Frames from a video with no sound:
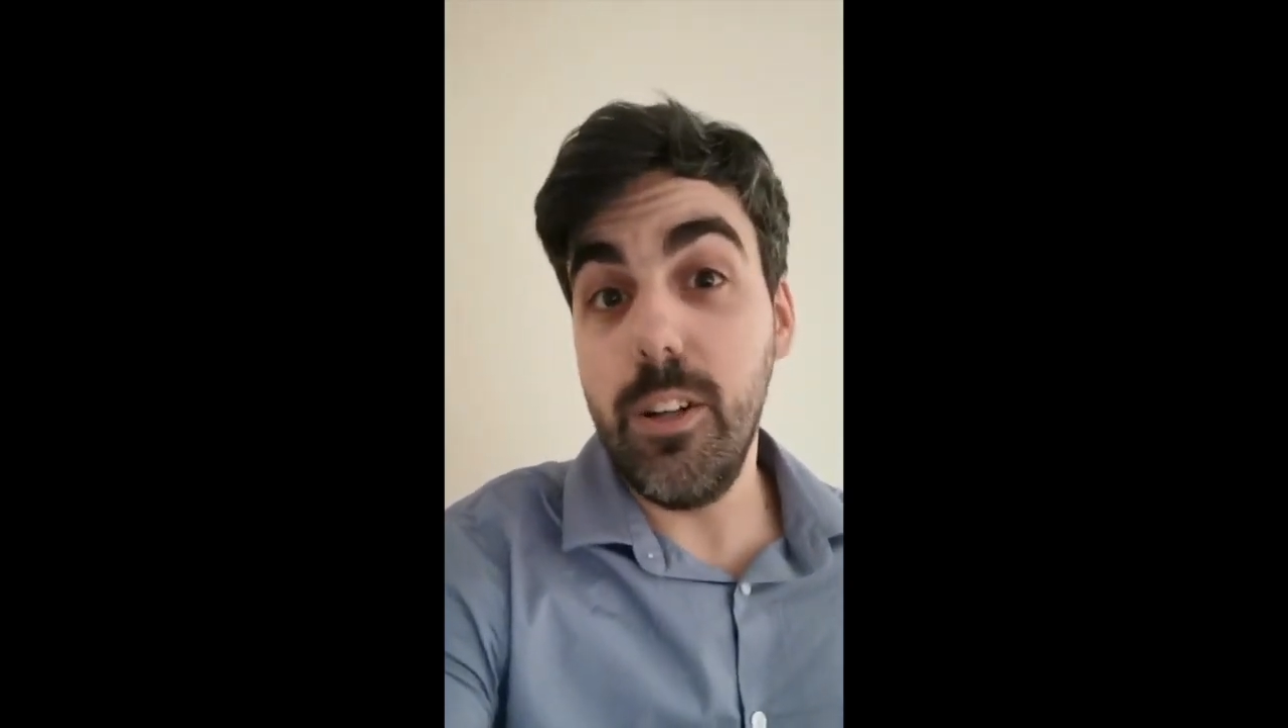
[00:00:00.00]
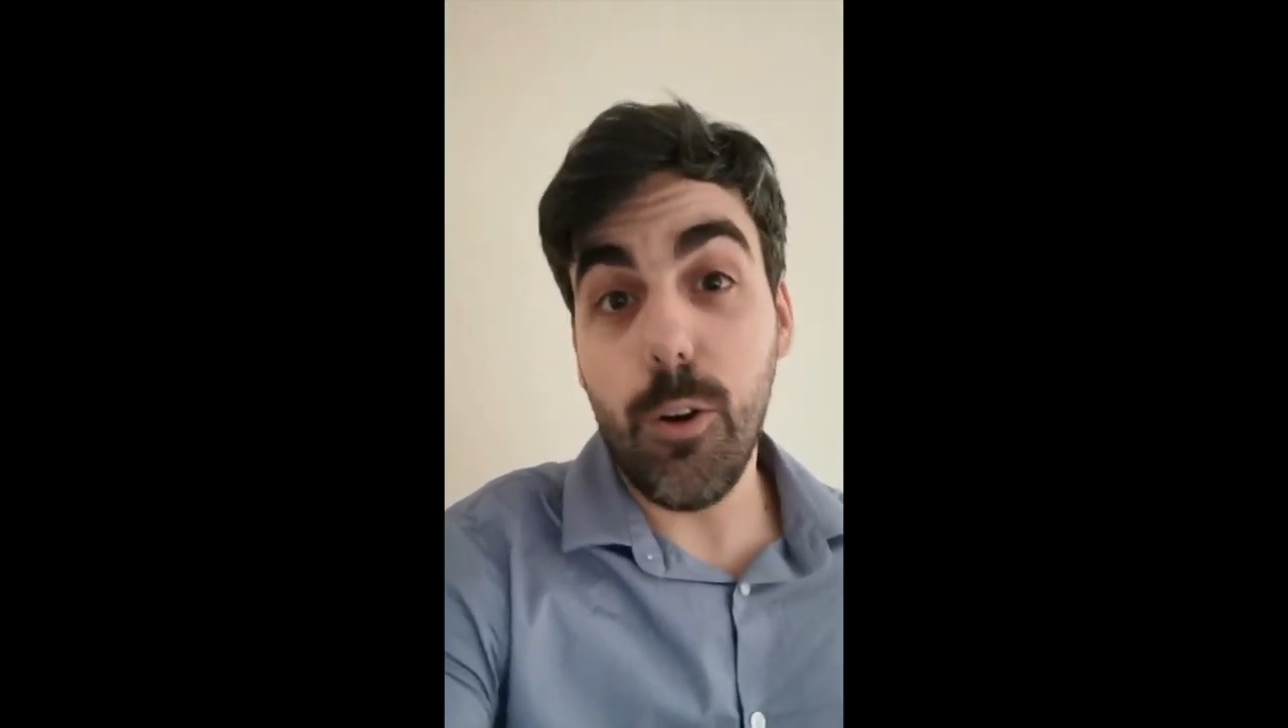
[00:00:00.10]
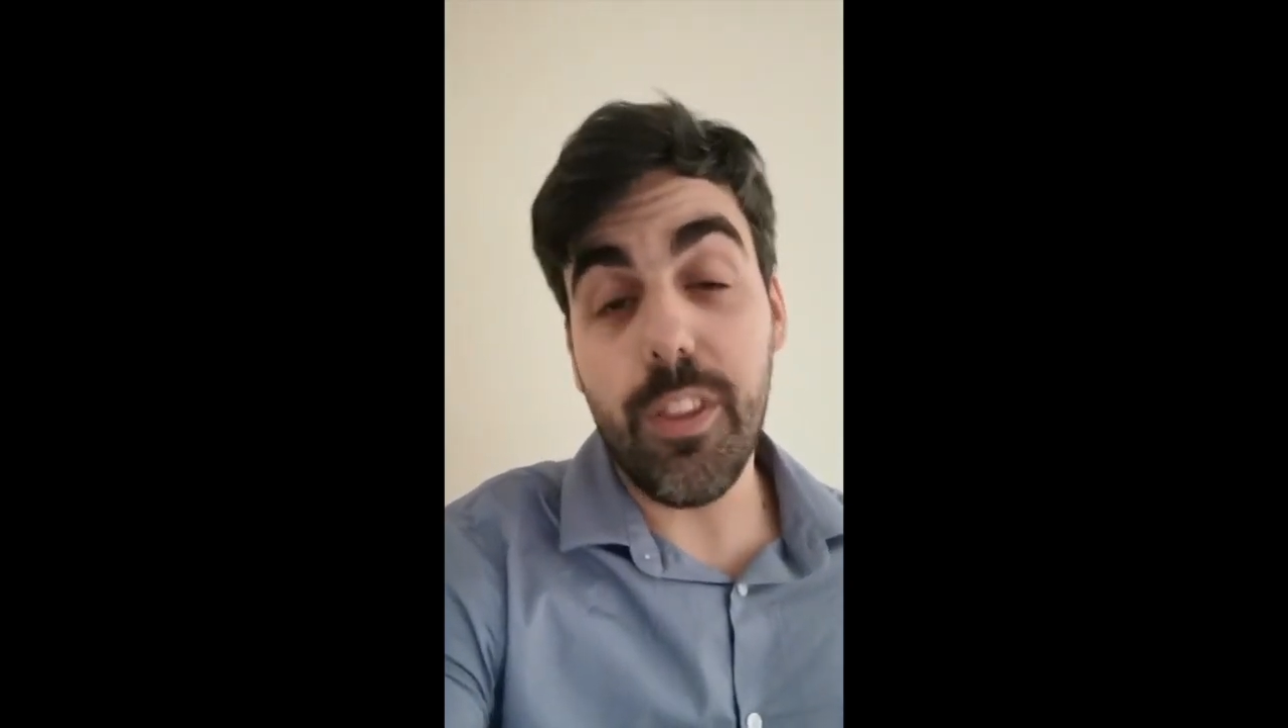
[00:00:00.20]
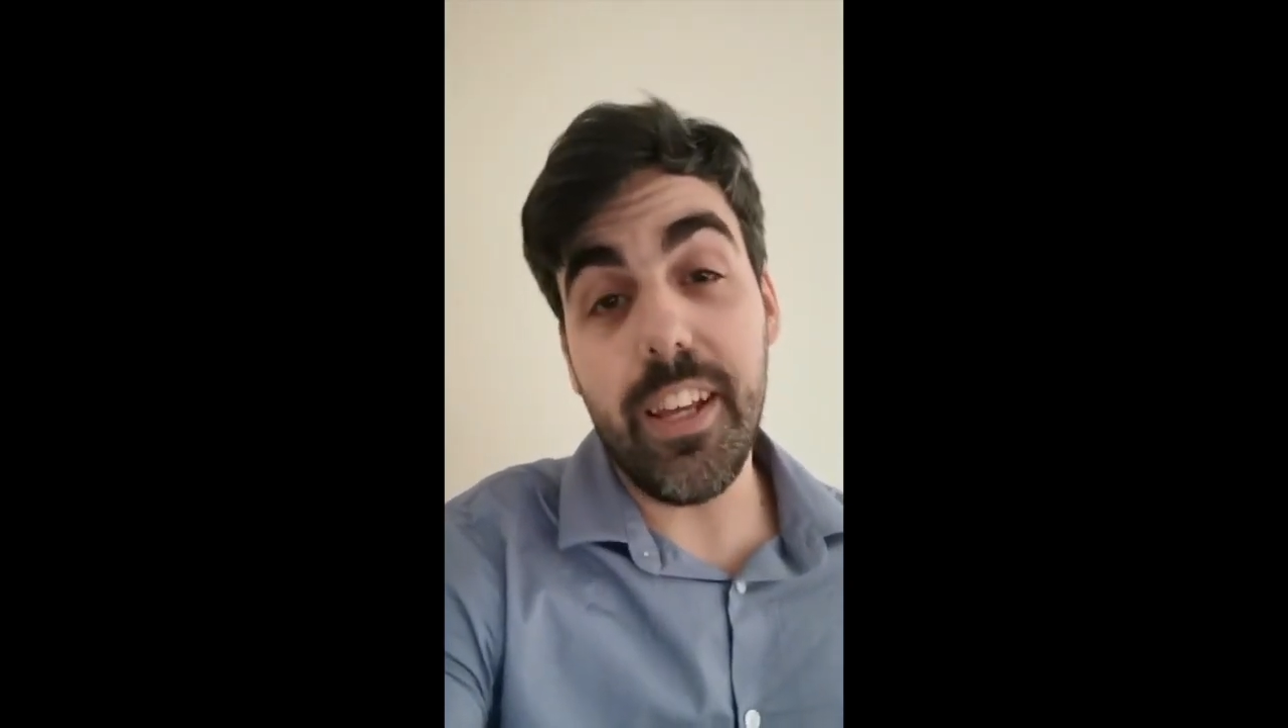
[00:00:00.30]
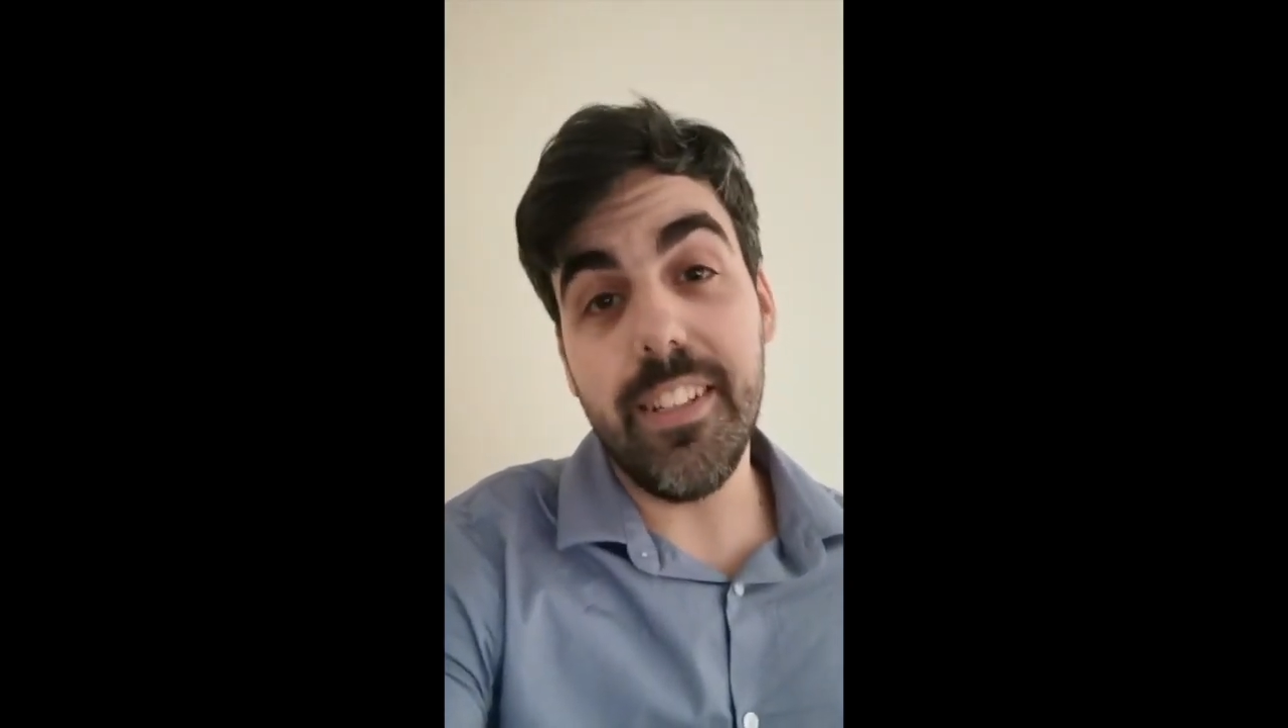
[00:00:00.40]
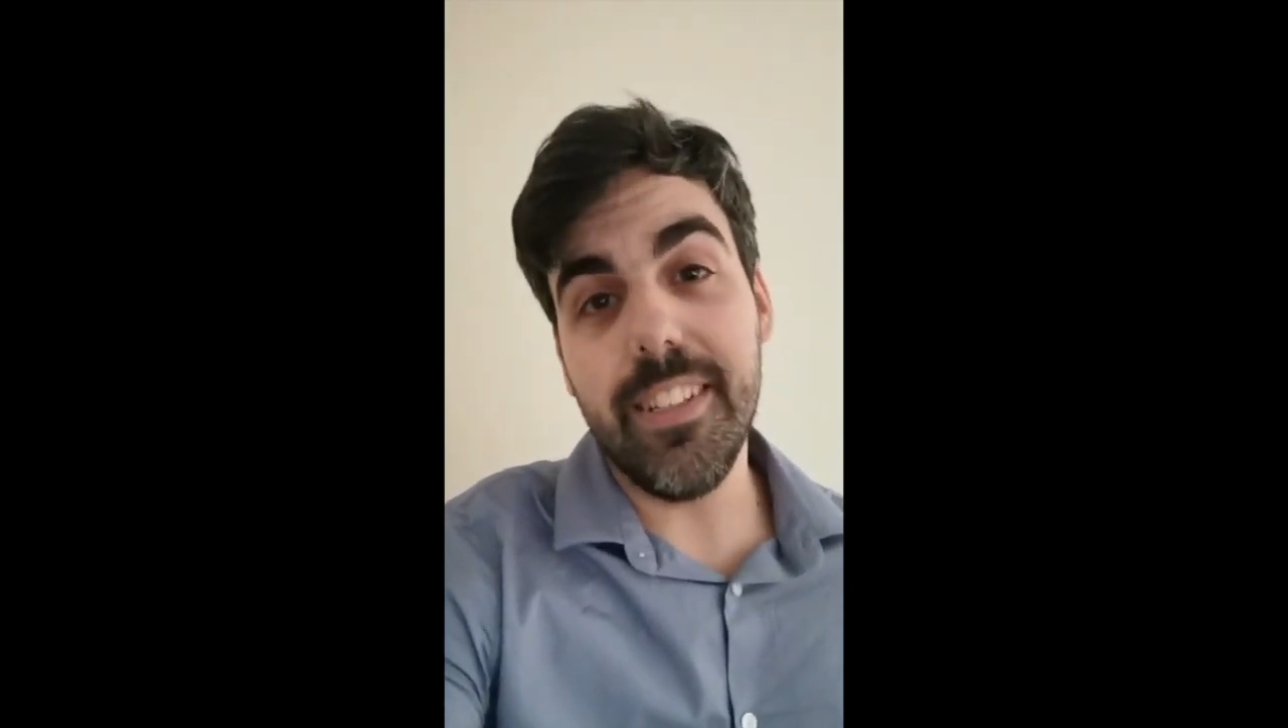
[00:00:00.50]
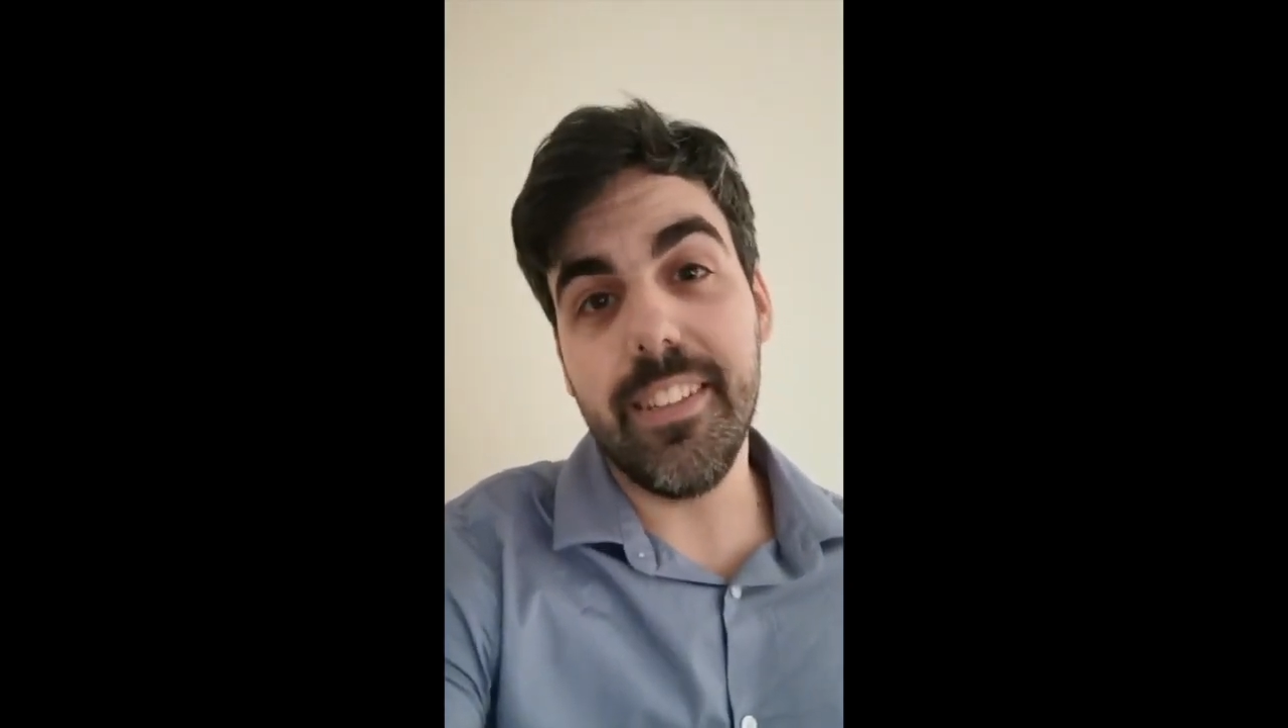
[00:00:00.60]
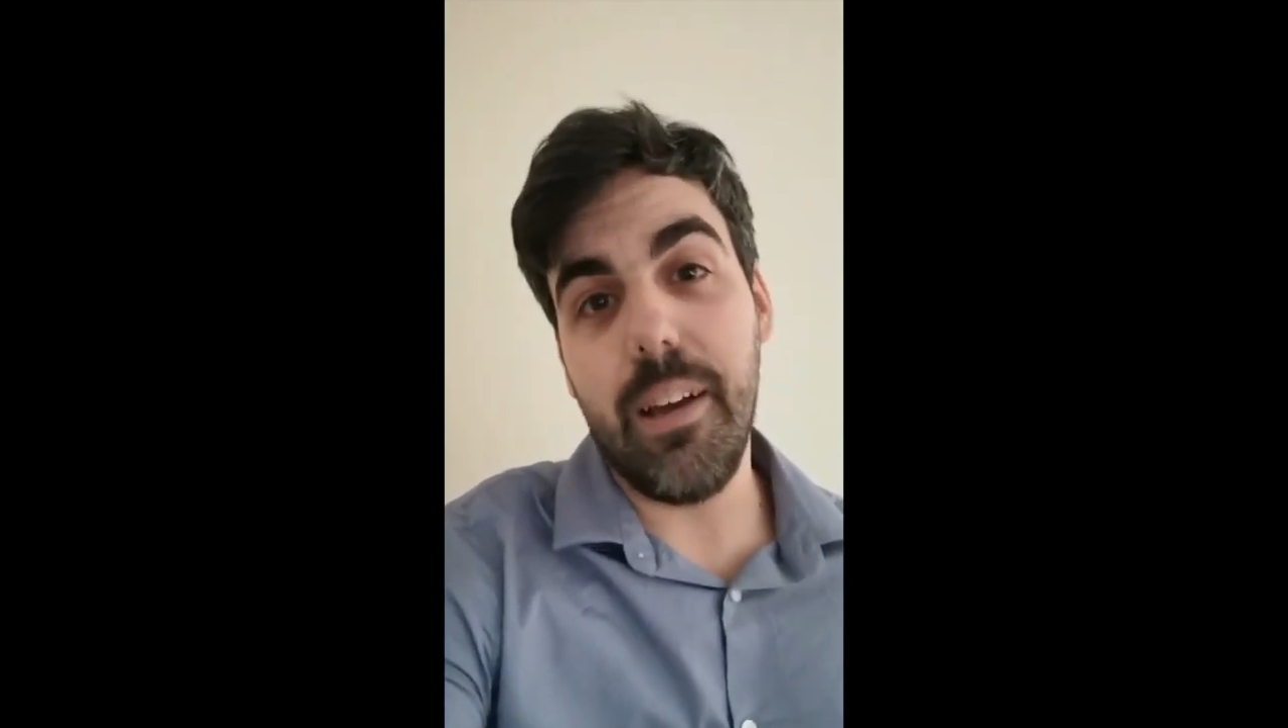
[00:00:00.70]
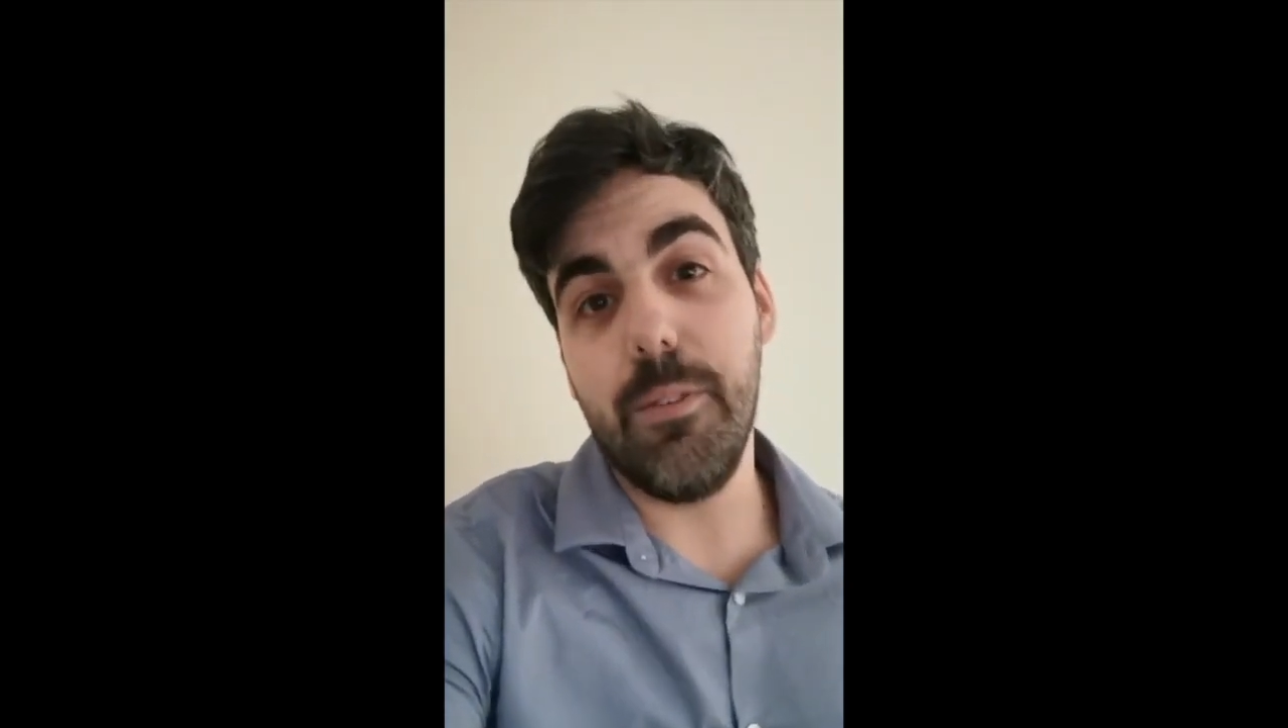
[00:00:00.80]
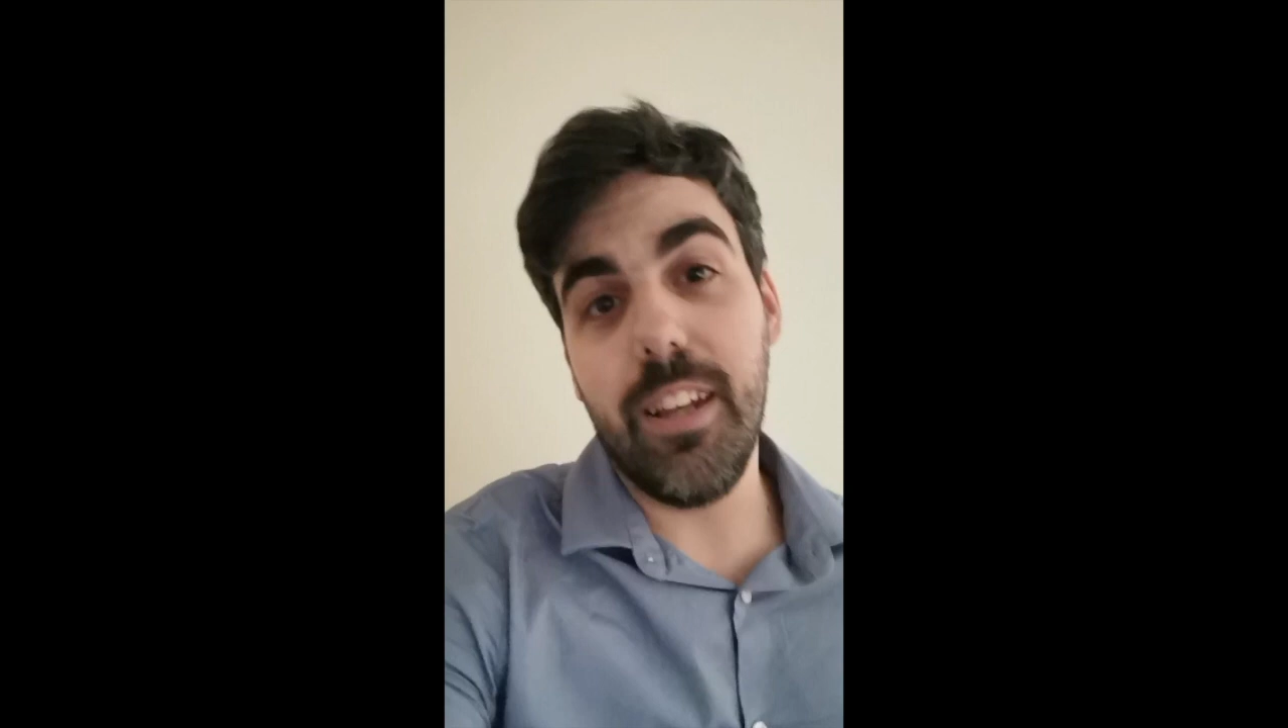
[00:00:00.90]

not the easiest time